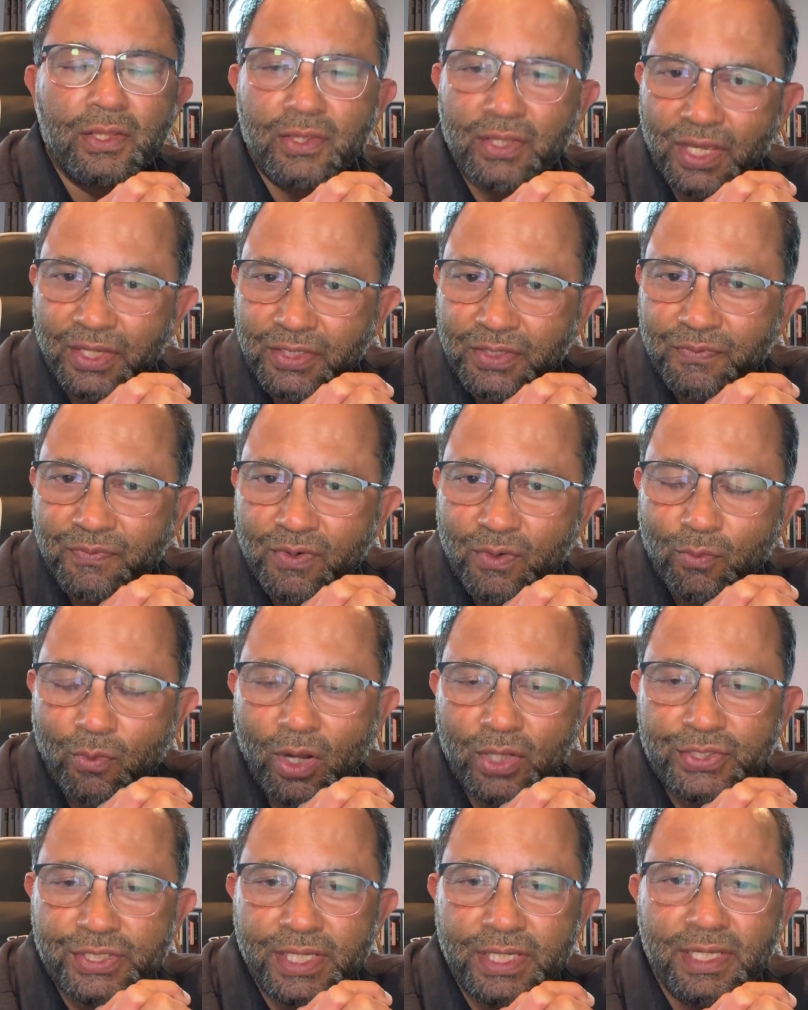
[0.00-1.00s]
Thank you for
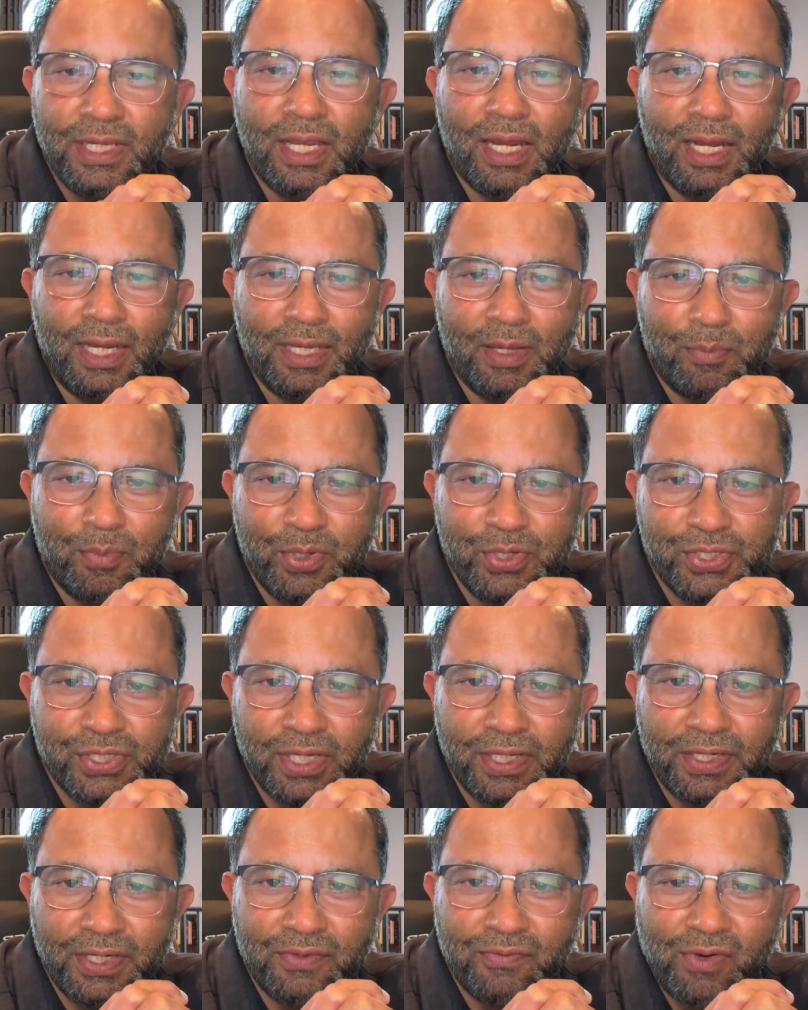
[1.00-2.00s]
watching. I
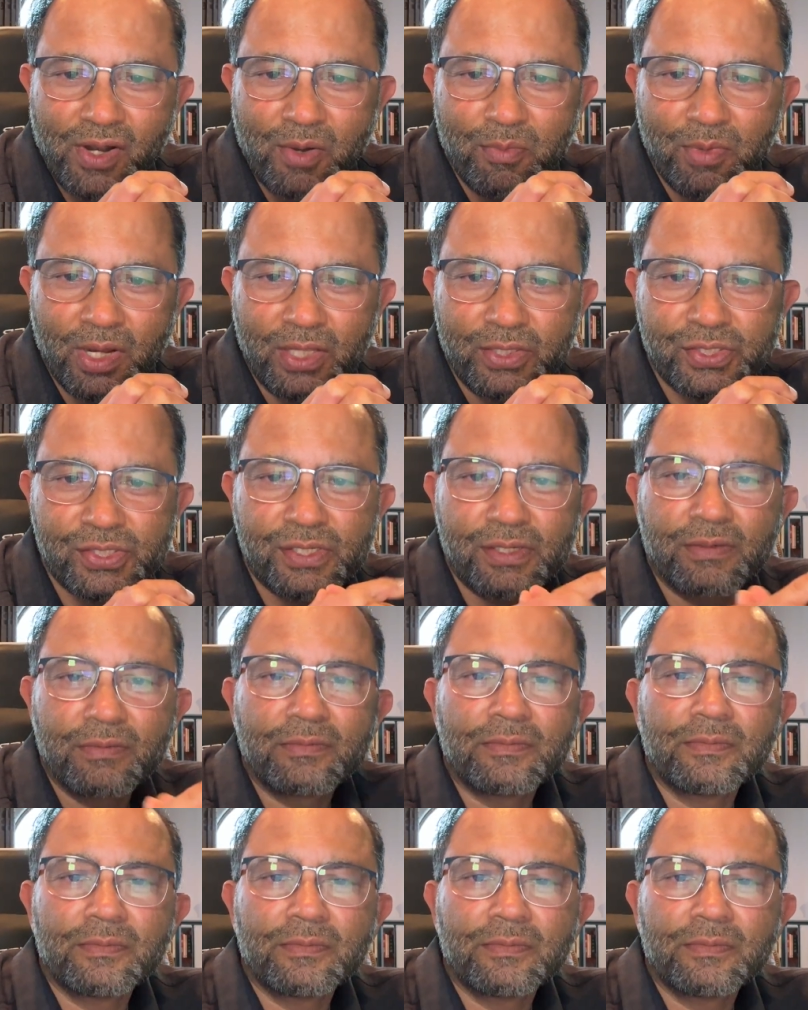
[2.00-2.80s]
appreciate it very much.